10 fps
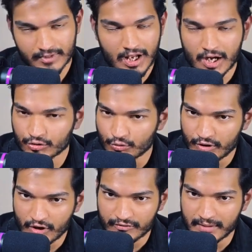There are so
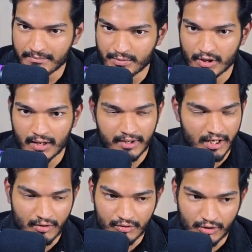many of them, people coming
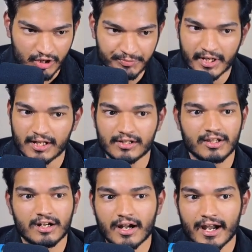down to the hospitals.
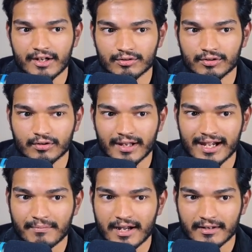They're trying to get